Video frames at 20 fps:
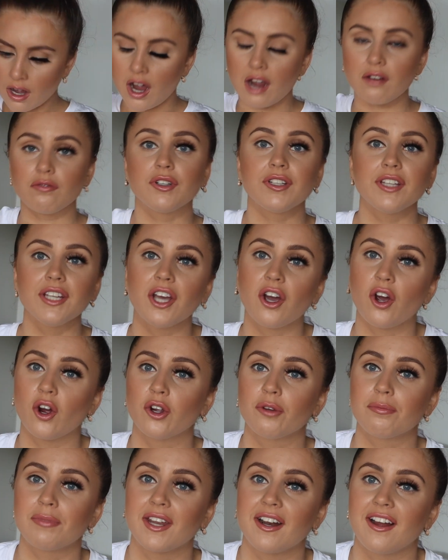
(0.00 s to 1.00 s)
I really
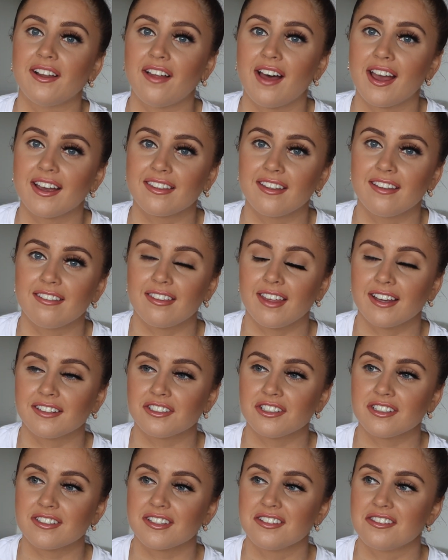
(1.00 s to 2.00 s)
hope that I like these
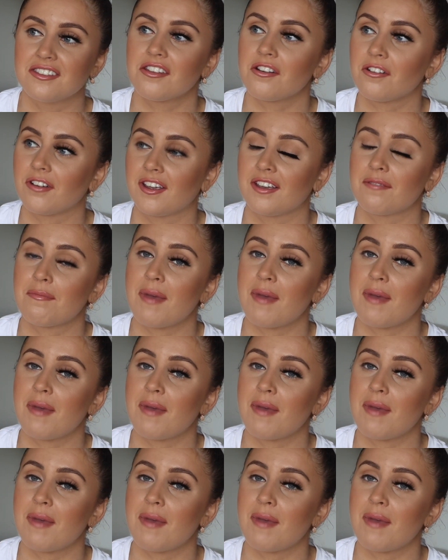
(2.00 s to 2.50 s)
lashes considering I